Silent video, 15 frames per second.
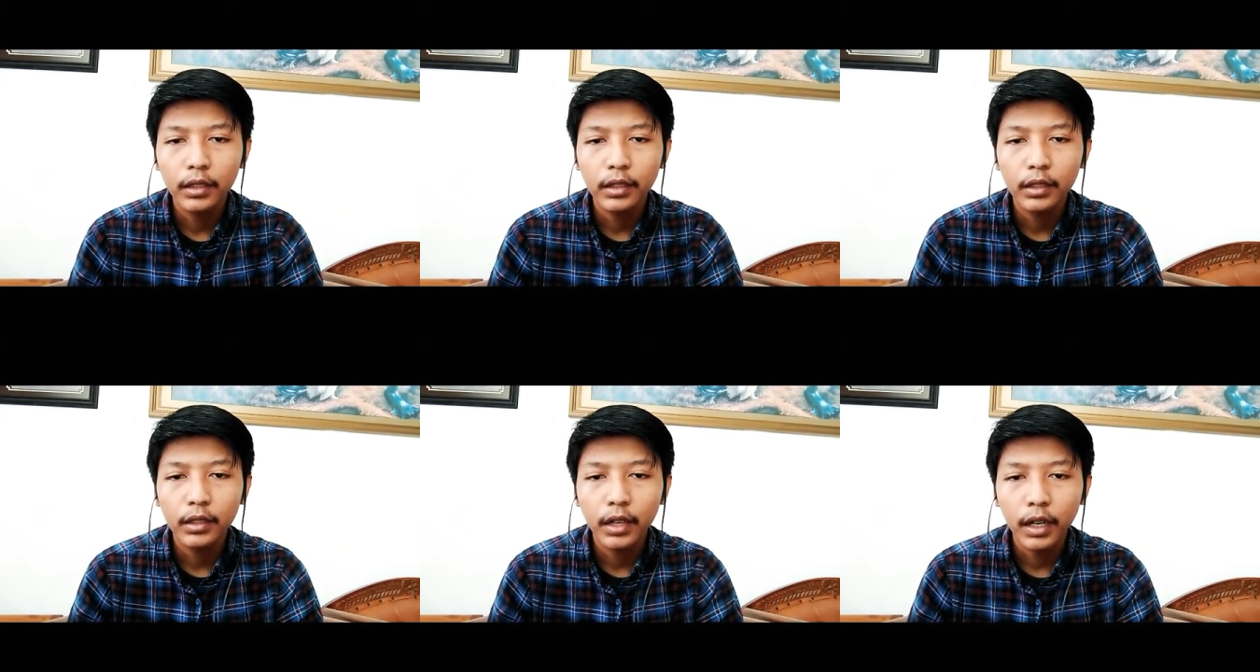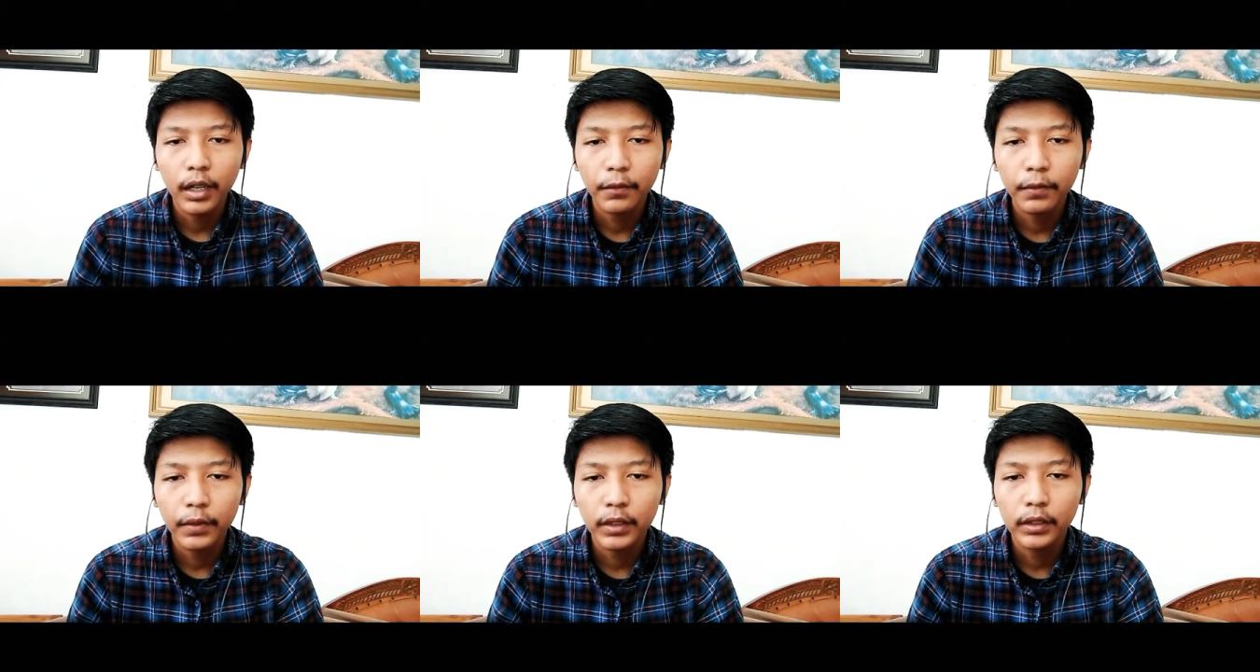
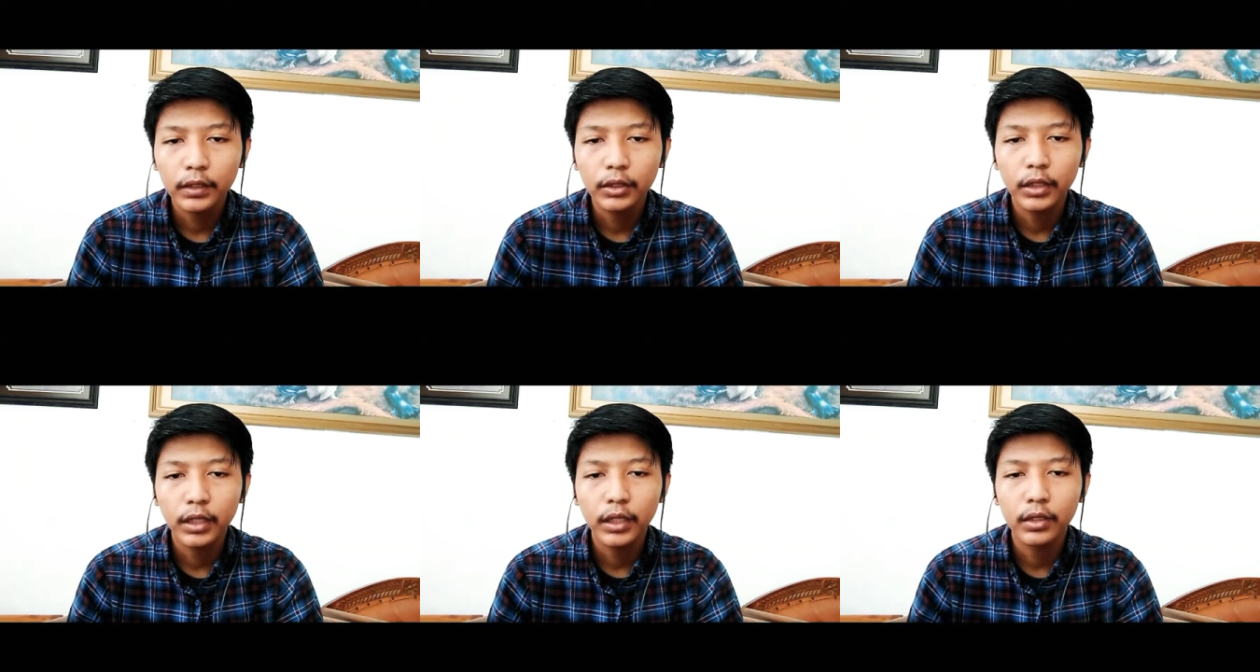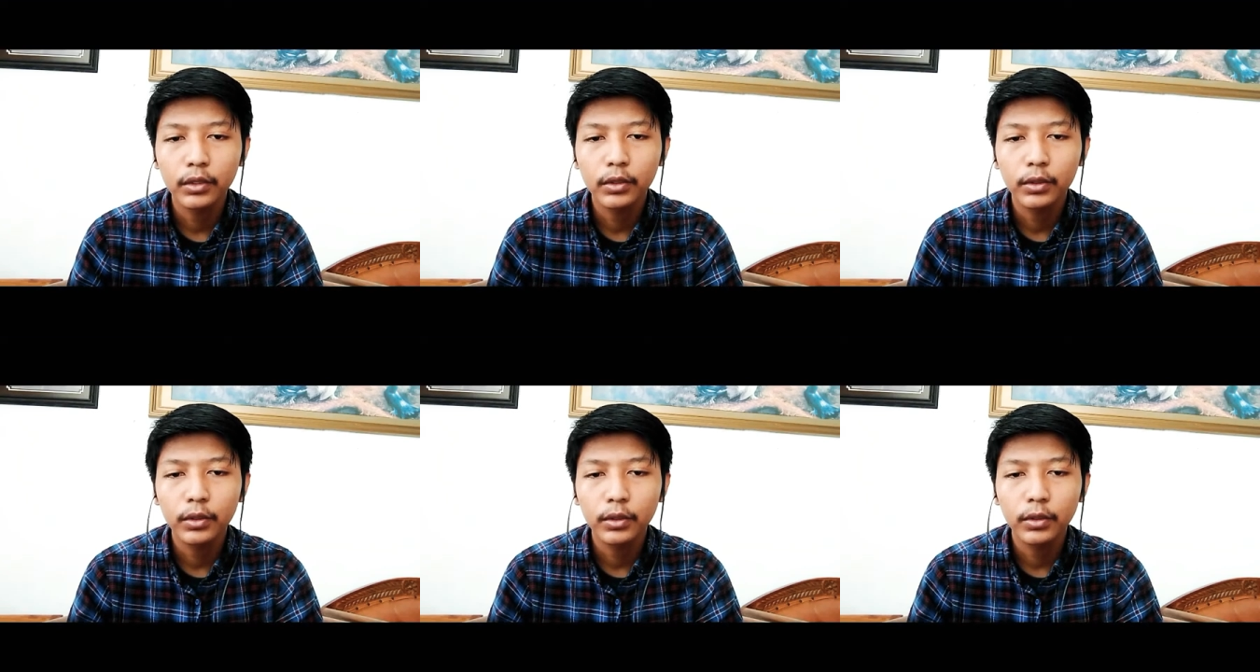driven
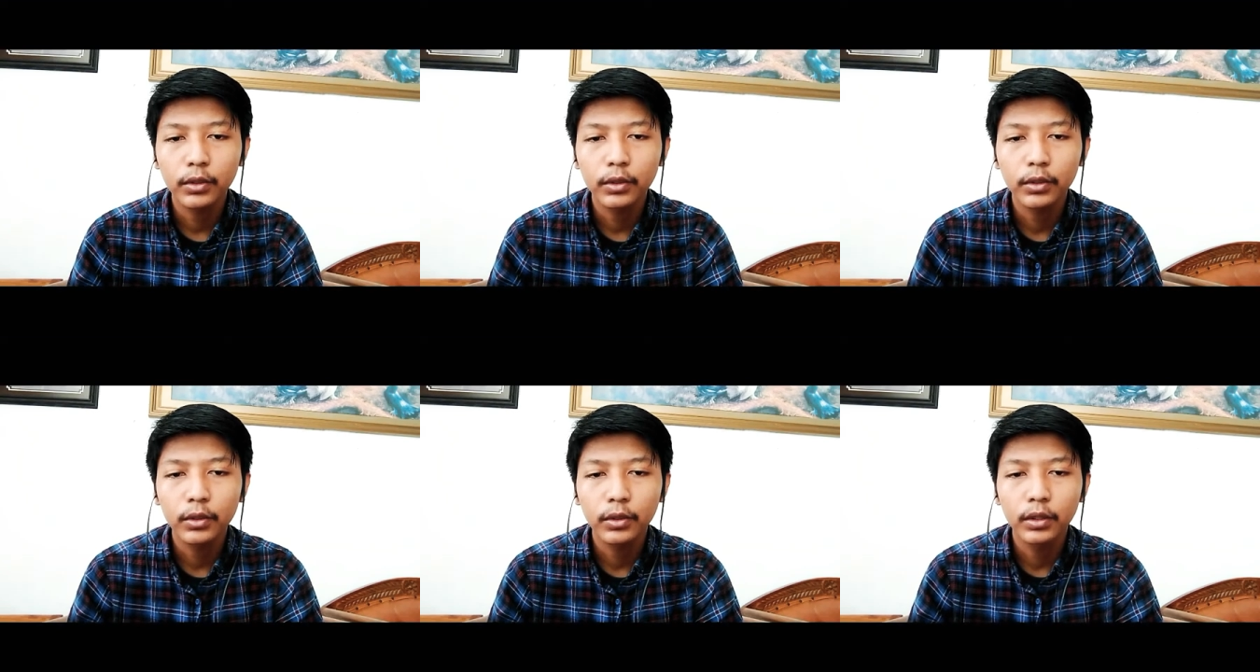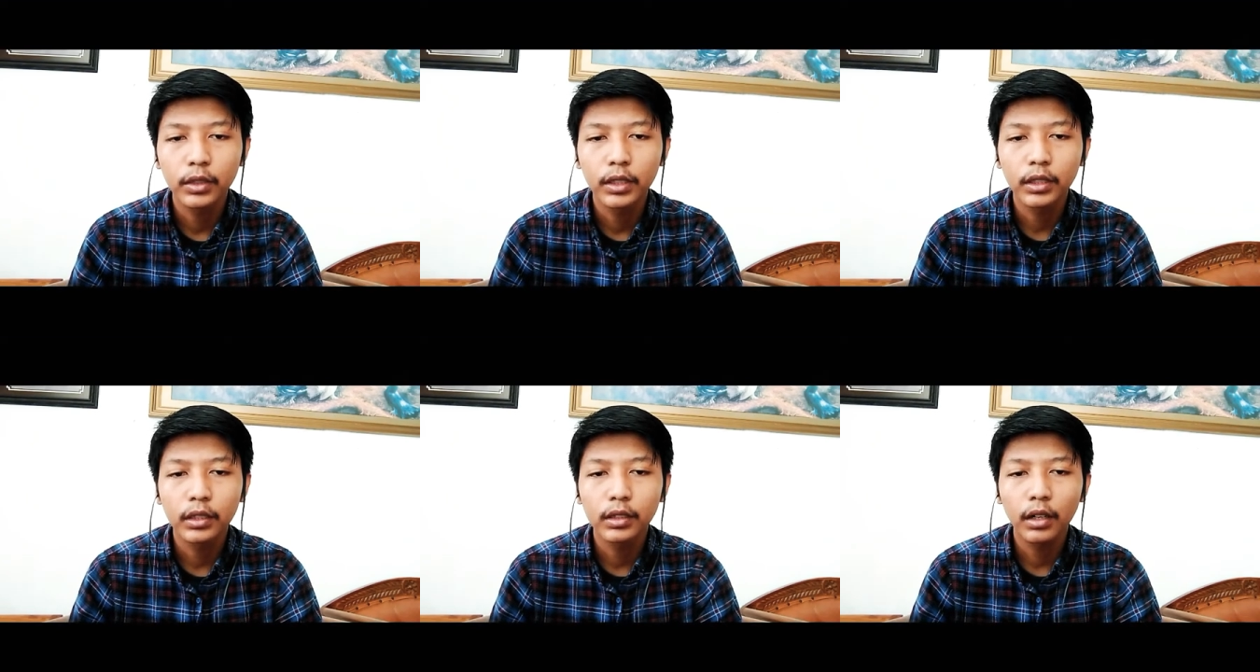into
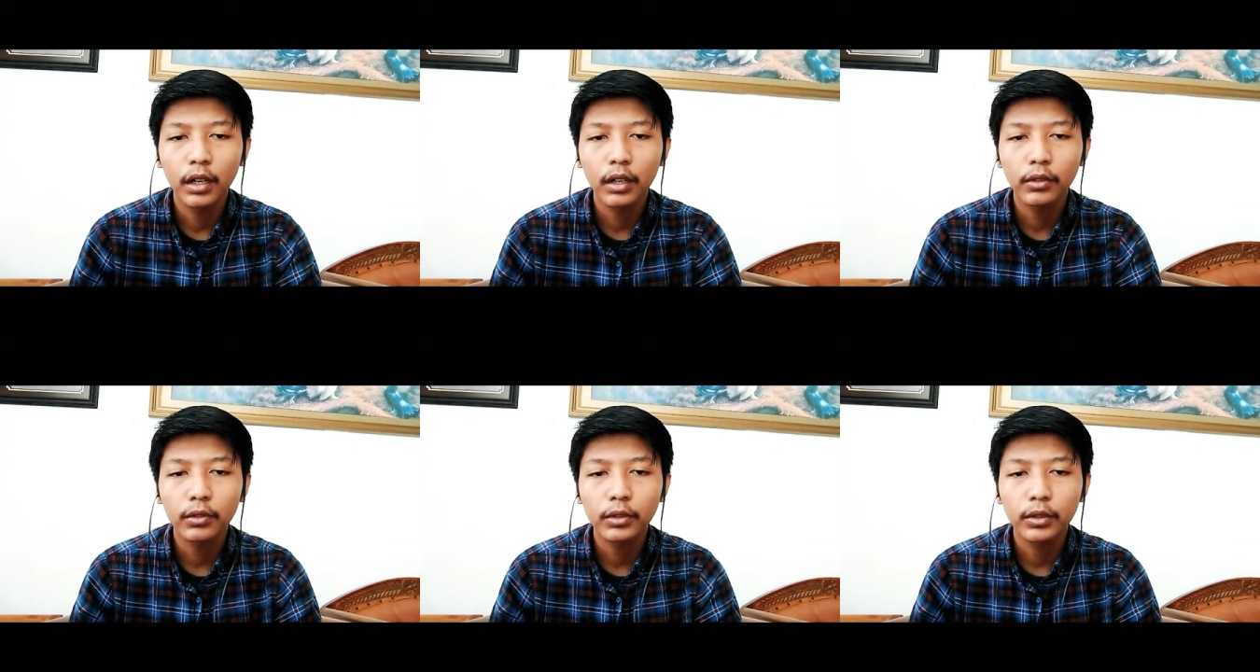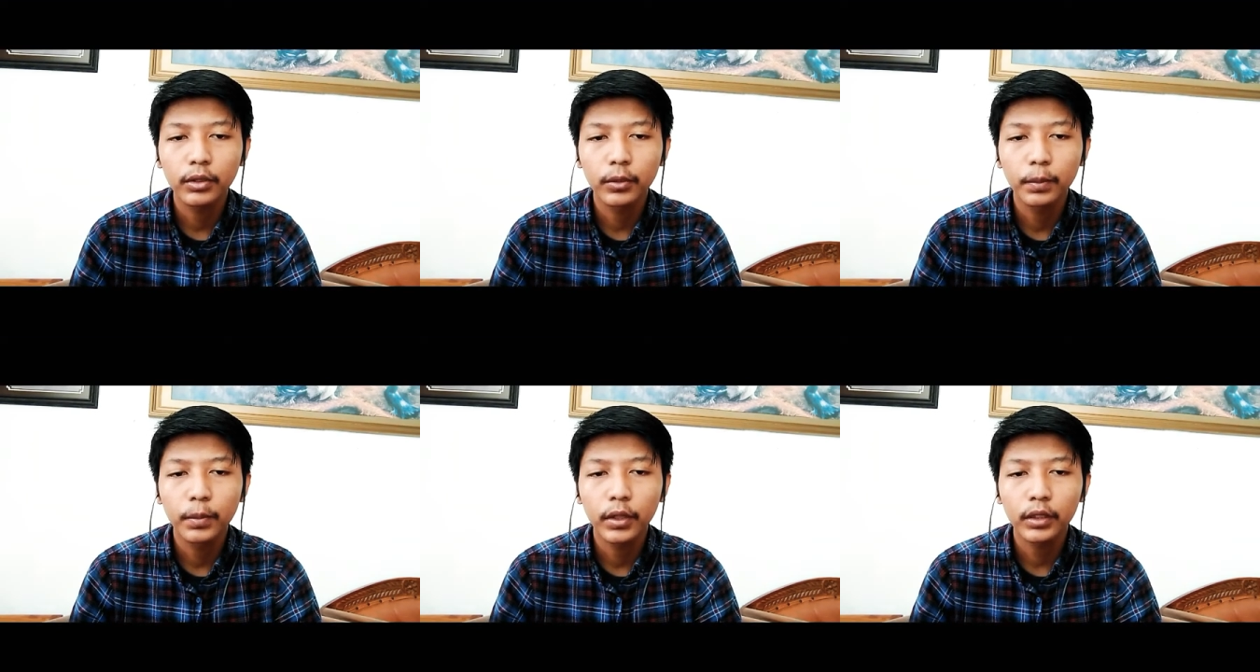the ground to
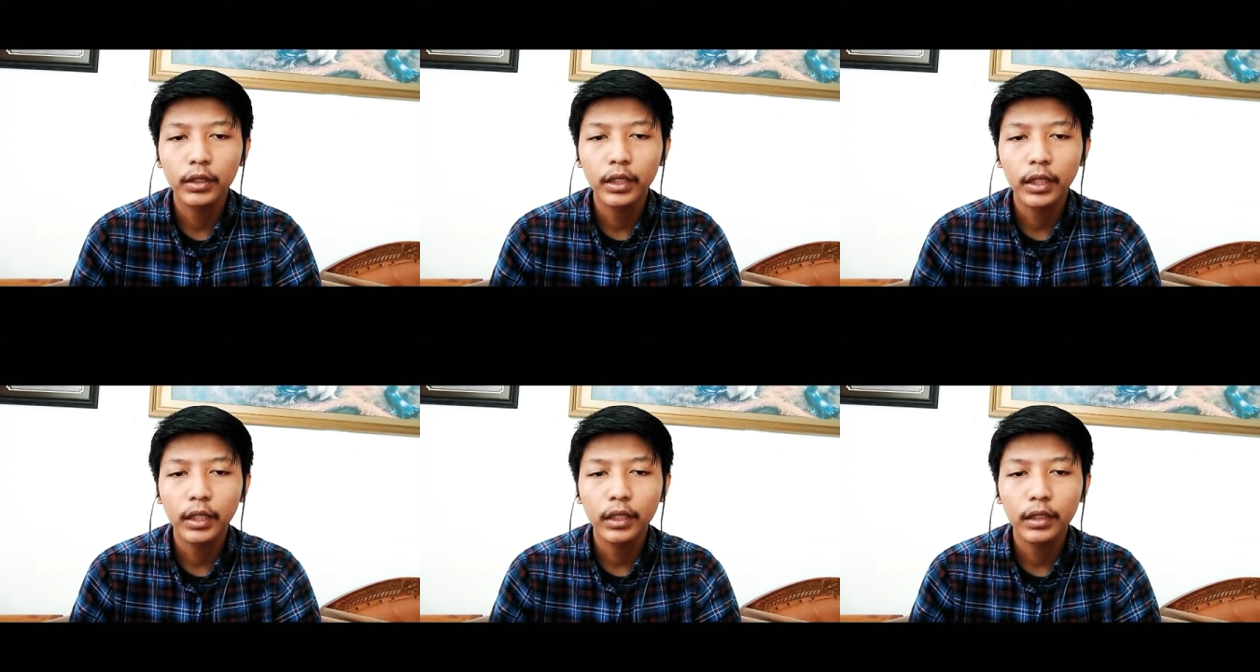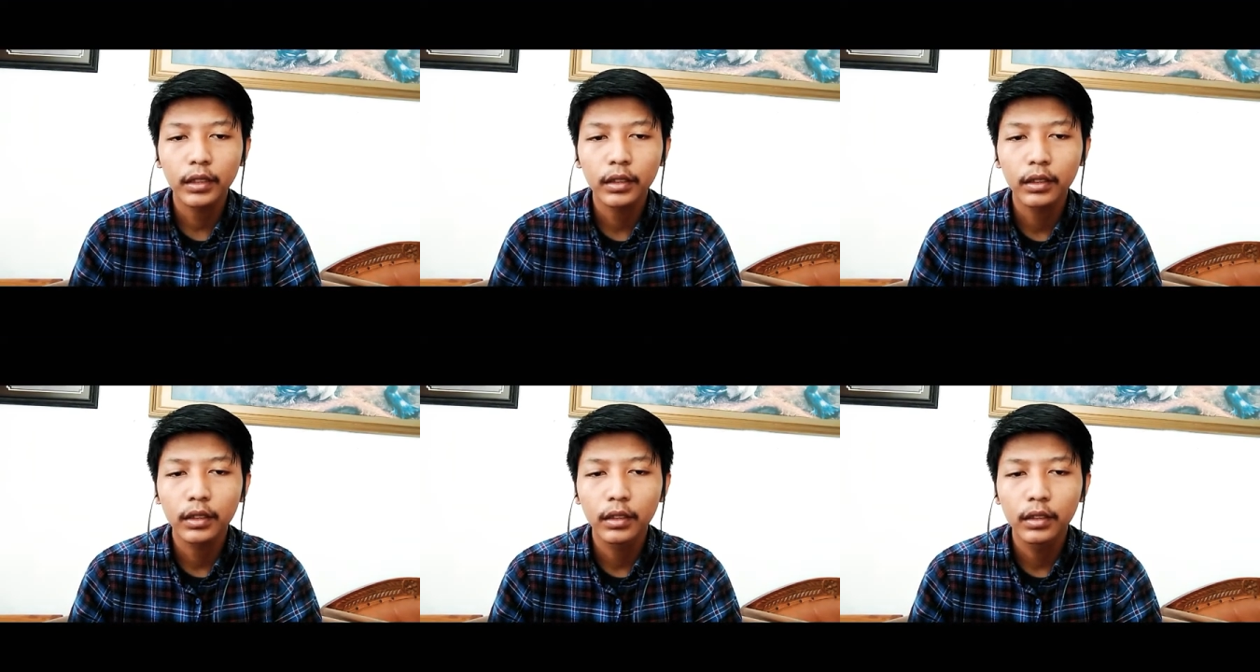protect
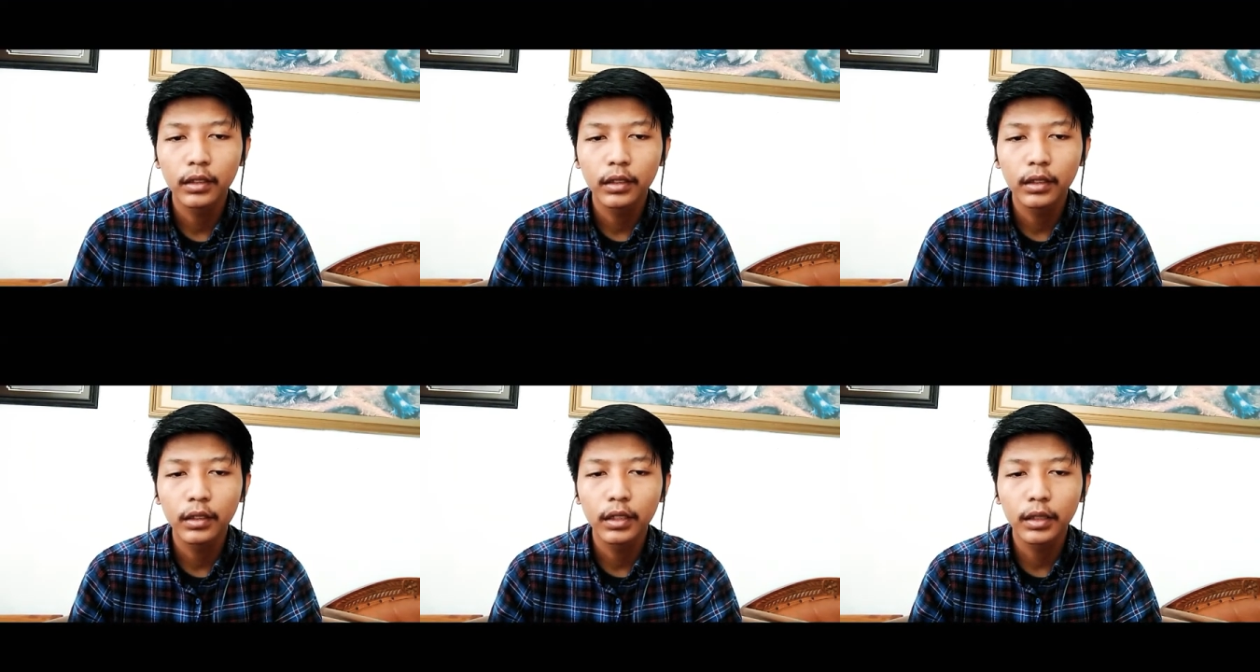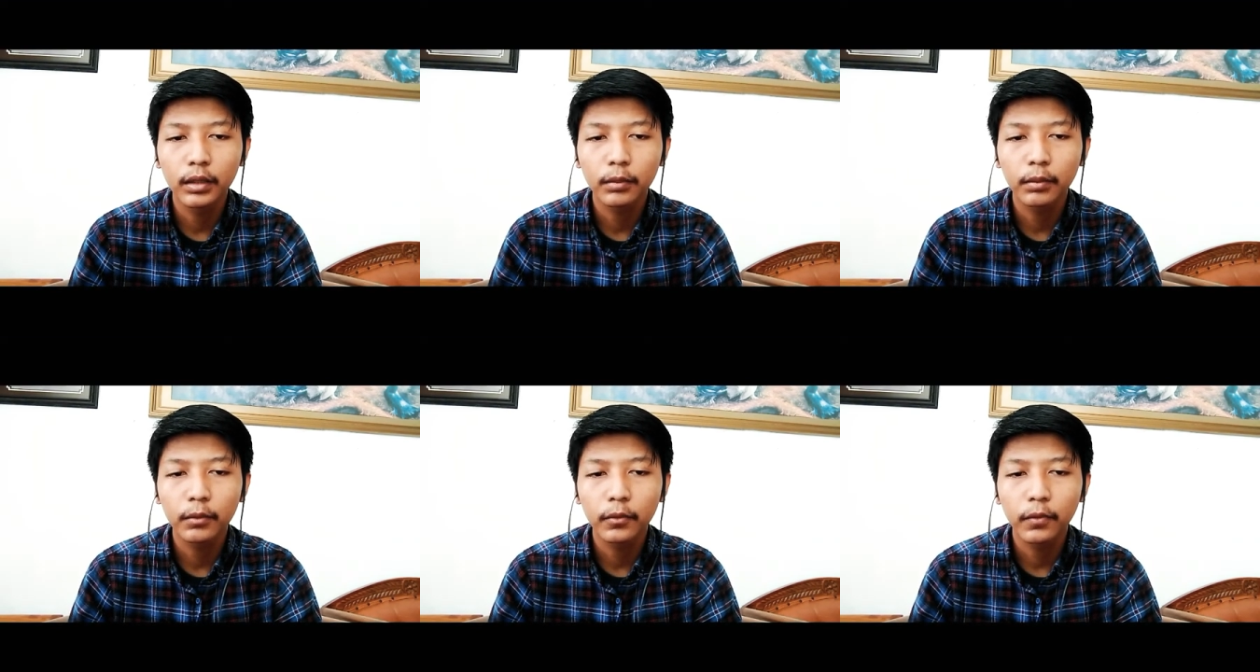
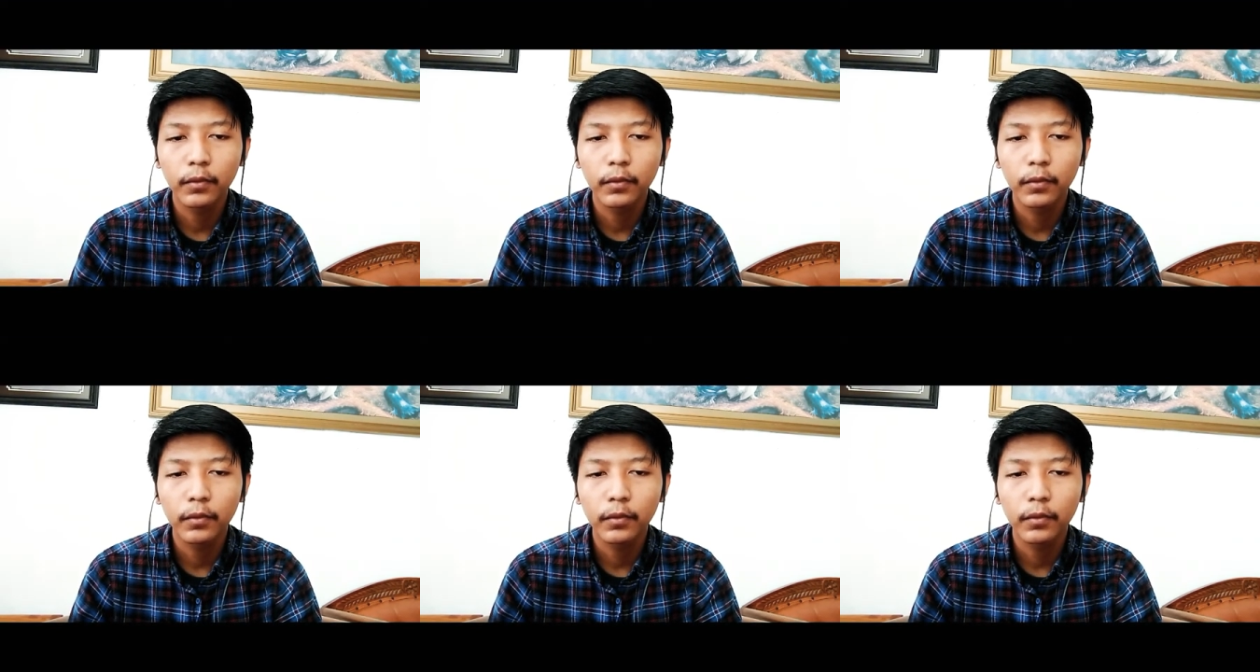them